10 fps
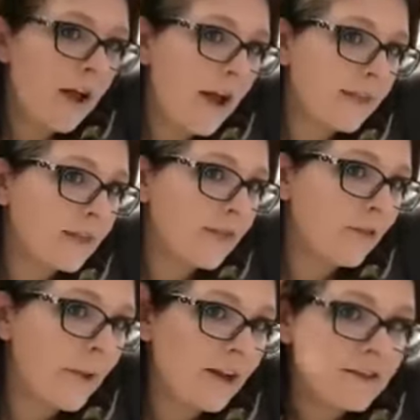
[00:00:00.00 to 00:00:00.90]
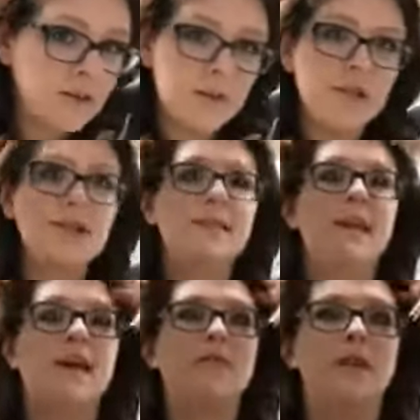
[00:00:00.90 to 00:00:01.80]
and leave about 2 inches
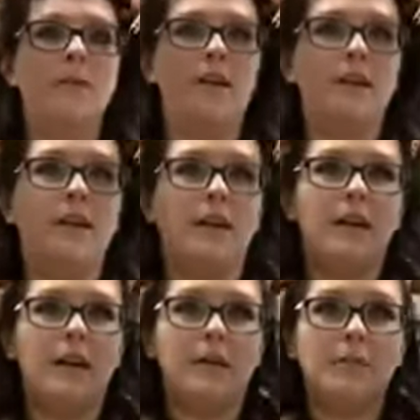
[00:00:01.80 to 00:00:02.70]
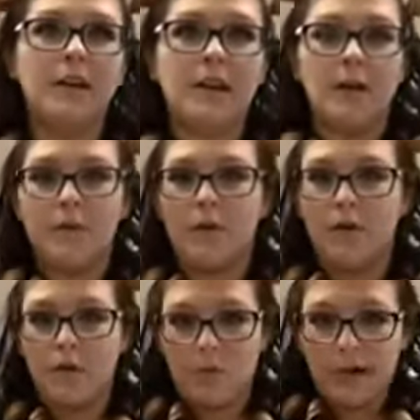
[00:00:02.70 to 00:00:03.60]
down around my ear. And I'm gonna come the
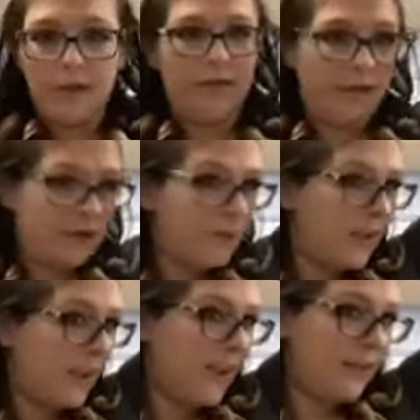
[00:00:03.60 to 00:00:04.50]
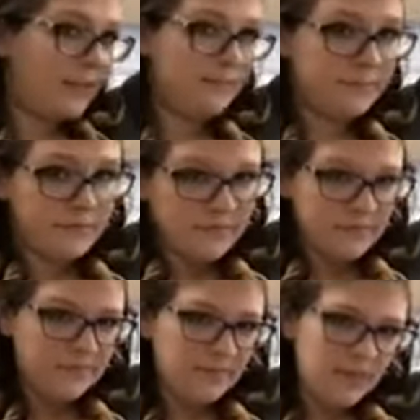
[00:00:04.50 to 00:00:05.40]
whole way around my head
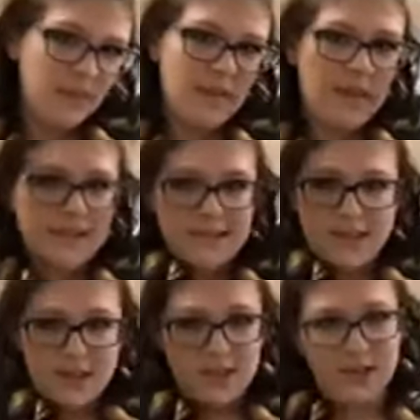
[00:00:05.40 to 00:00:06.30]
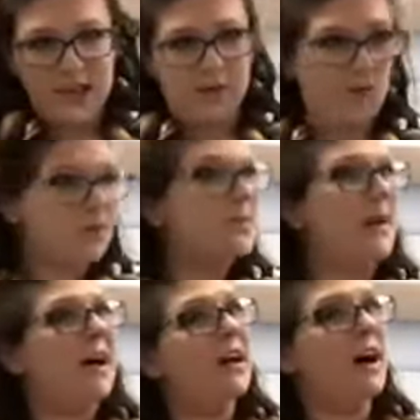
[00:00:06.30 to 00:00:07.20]
and section that whole
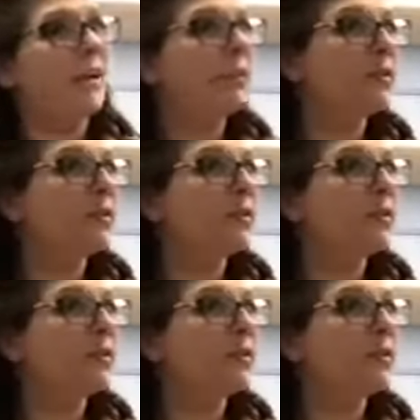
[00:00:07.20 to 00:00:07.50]
spot up.